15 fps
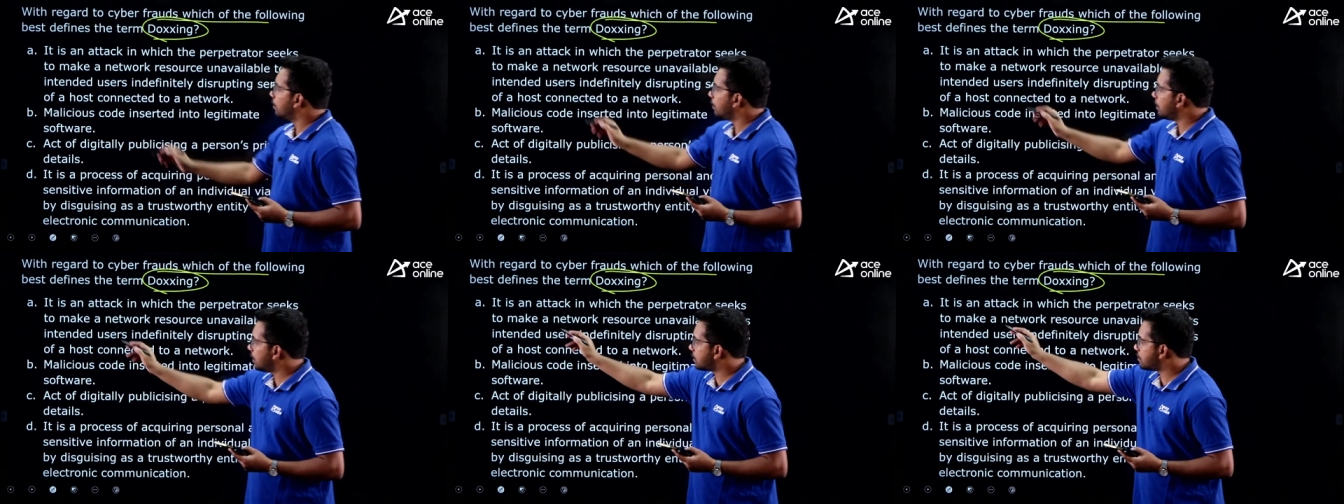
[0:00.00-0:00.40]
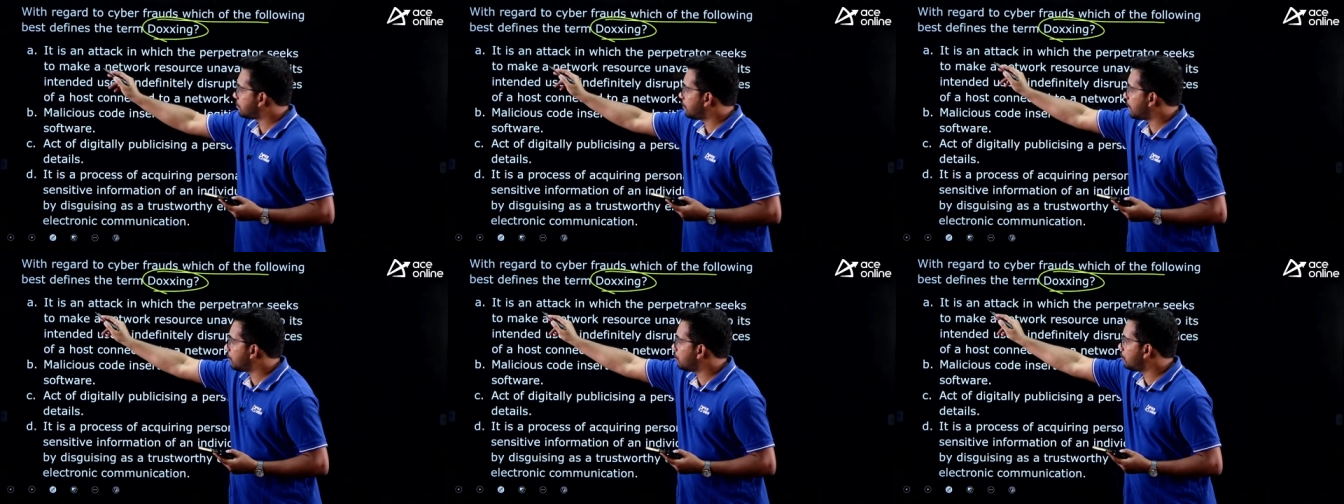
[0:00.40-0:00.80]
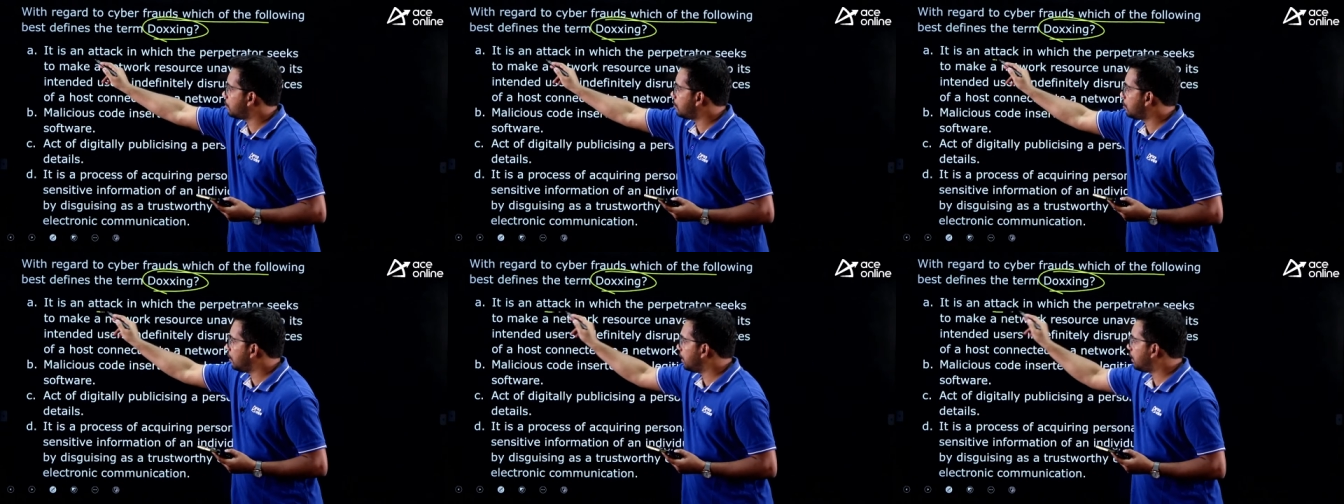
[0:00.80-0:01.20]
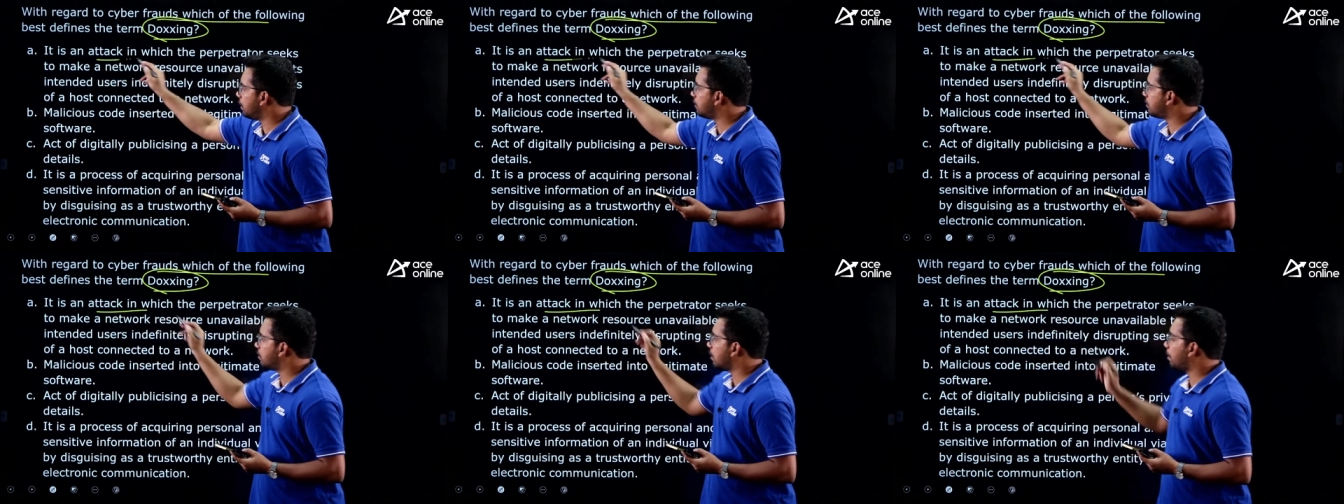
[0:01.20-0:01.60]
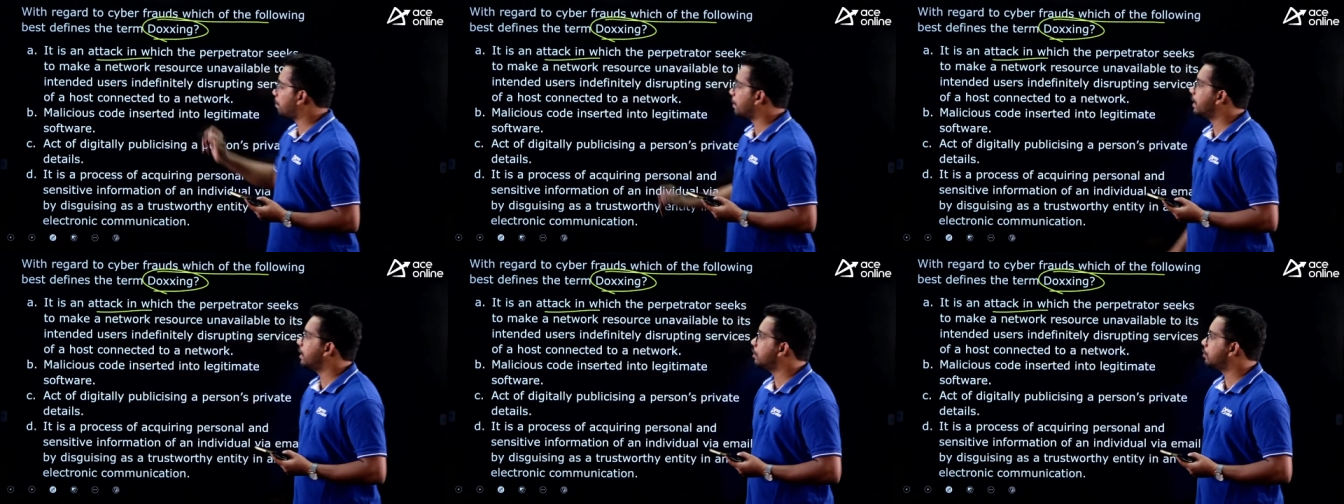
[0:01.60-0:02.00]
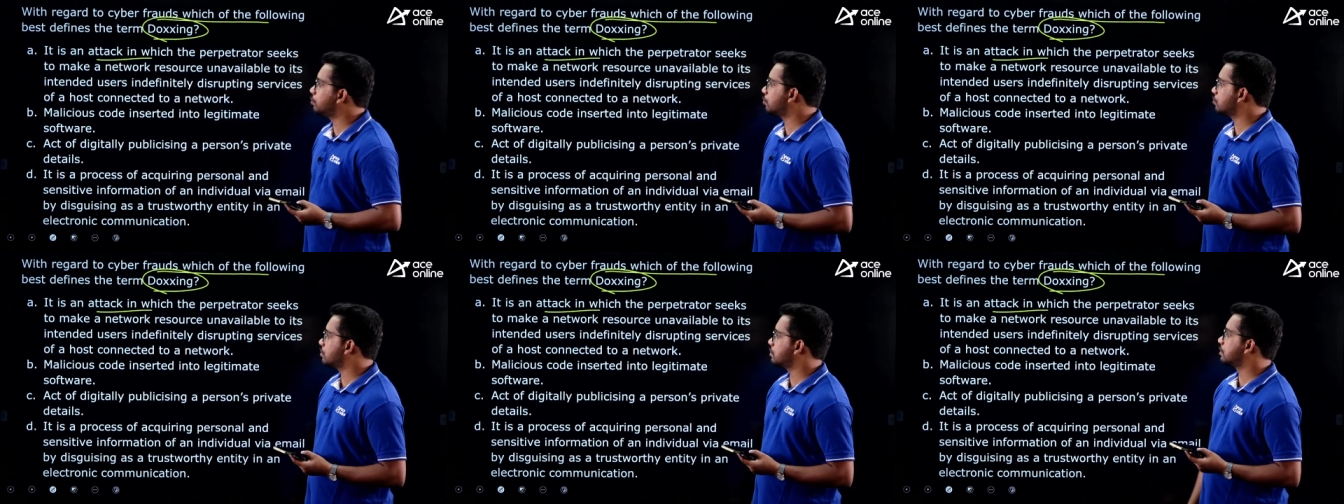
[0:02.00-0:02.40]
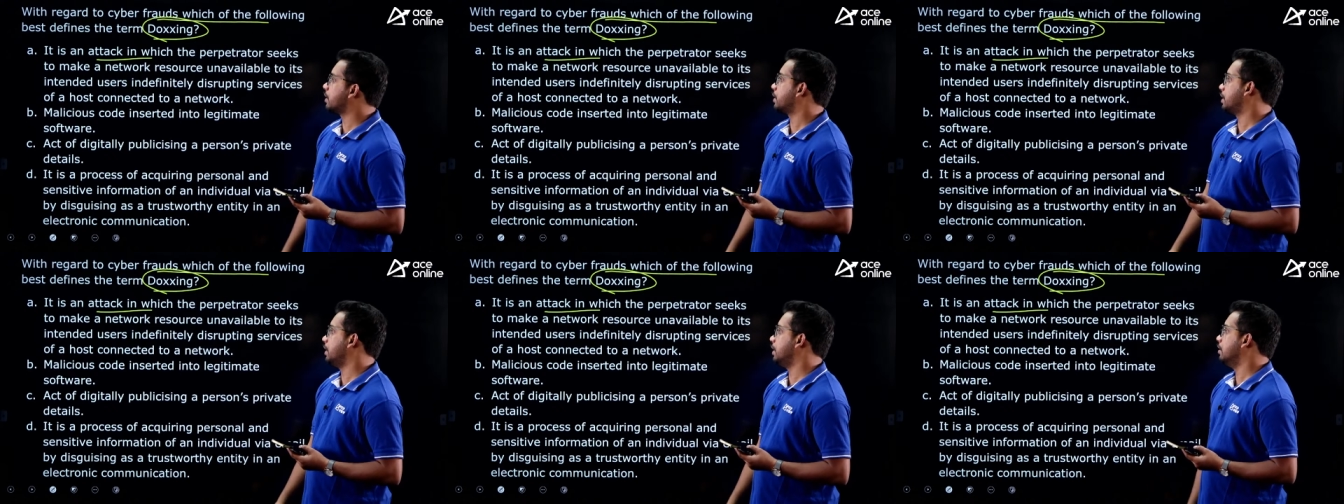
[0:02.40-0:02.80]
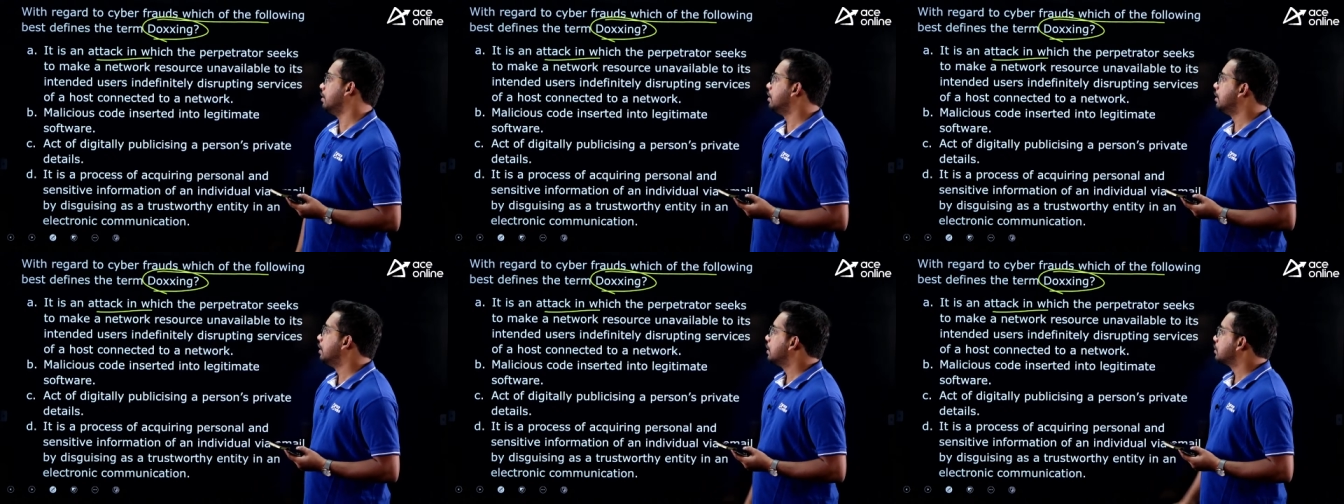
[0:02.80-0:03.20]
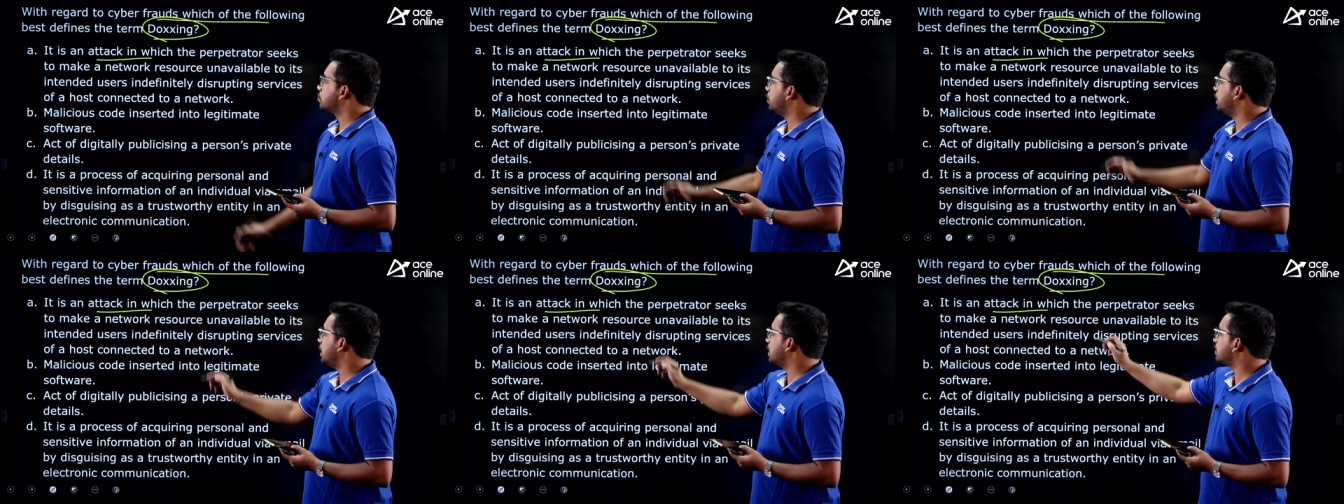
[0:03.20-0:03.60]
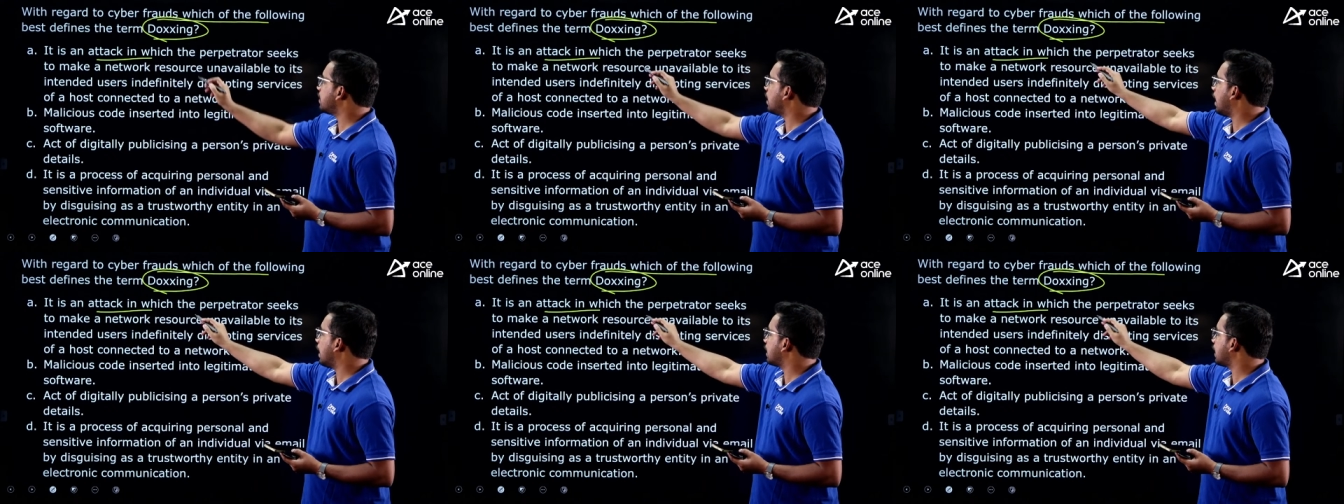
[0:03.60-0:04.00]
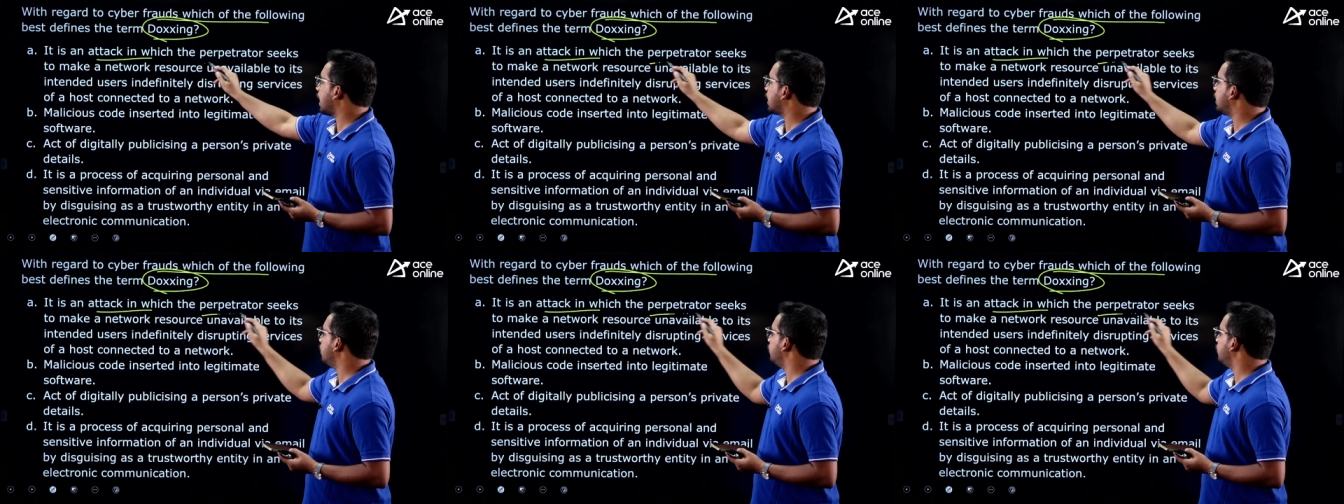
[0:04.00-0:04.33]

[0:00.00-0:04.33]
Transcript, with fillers: Yes, very good, it is applied in 2013. So, it is an attack